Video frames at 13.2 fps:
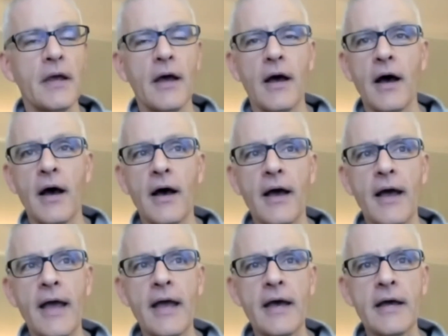
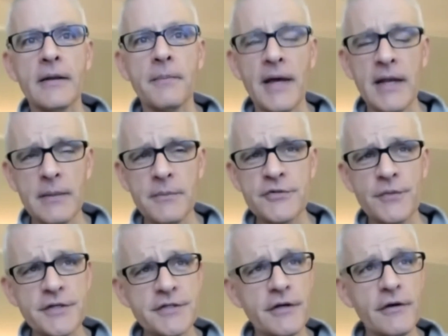And my name is
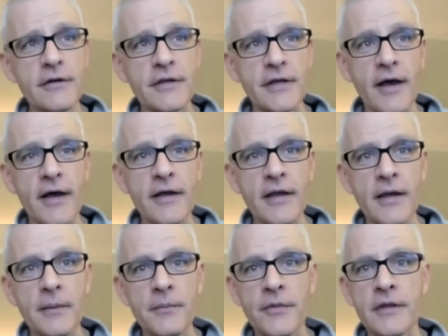Rushton Hurley. I
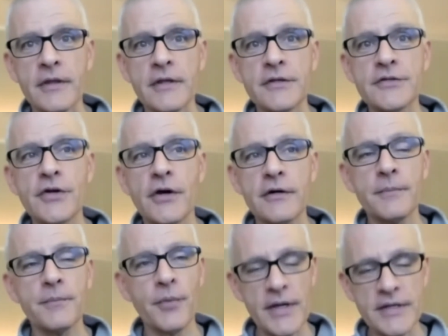am the charter
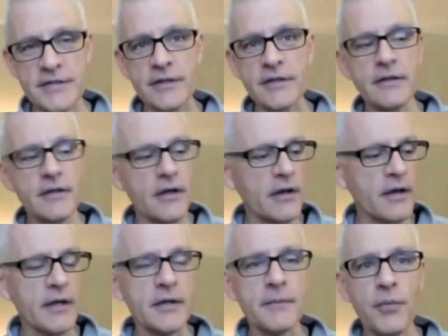president
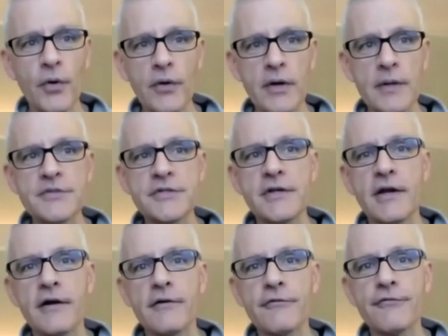and programs
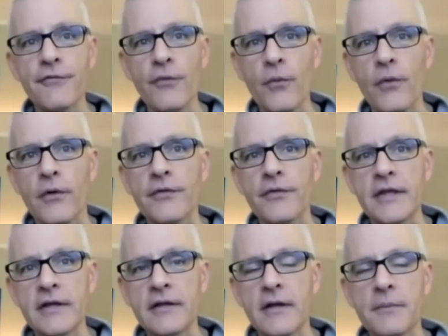chair for the
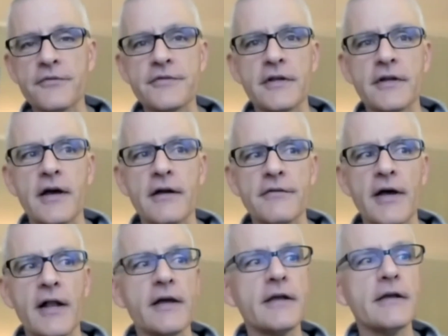E-Club of Silicon Valley.
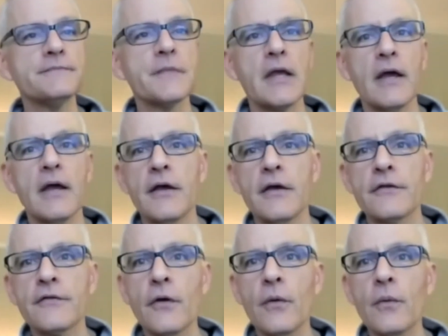
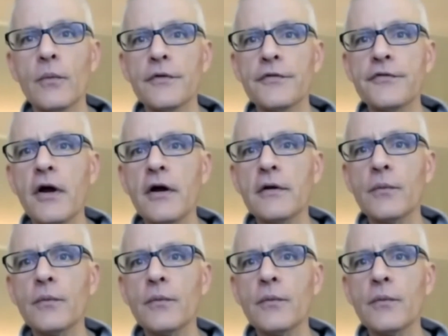So we'll start